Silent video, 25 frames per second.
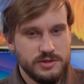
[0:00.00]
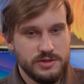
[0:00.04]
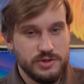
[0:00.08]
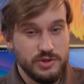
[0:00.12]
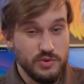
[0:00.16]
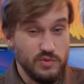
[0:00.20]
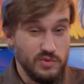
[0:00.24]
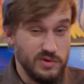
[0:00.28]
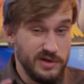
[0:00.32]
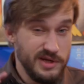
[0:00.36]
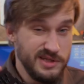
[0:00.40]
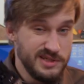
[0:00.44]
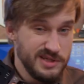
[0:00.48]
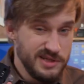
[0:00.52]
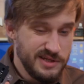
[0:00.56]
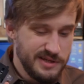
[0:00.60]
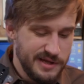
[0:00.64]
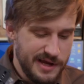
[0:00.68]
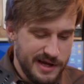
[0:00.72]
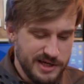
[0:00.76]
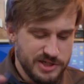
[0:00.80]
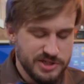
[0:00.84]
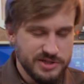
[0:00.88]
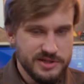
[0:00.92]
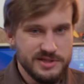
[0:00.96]
So let's
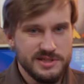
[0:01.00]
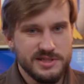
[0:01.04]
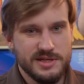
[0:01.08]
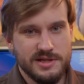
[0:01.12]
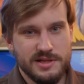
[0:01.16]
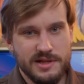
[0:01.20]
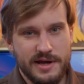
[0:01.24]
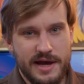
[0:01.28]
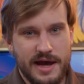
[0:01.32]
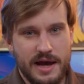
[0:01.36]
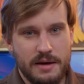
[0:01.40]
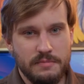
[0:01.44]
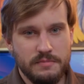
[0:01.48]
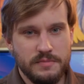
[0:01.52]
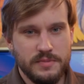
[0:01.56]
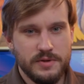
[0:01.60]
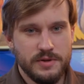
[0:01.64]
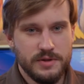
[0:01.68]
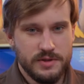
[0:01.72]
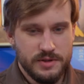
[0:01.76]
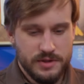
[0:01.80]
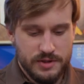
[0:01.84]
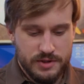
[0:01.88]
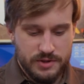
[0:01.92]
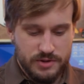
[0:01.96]
attach this clamp
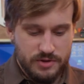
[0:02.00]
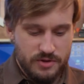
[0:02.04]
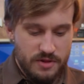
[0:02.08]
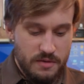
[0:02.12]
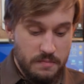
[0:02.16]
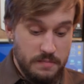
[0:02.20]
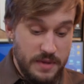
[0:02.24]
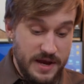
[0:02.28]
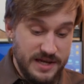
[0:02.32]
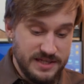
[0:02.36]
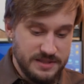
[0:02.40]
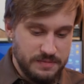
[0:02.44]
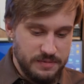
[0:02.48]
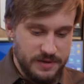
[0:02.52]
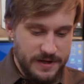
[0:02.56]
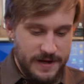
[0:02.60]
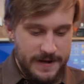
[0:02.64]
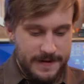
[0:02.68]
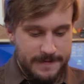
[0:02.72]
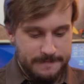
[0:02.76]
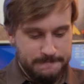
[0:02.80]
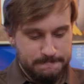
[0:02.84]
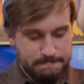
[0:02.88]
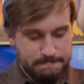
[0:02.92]
to the base plate.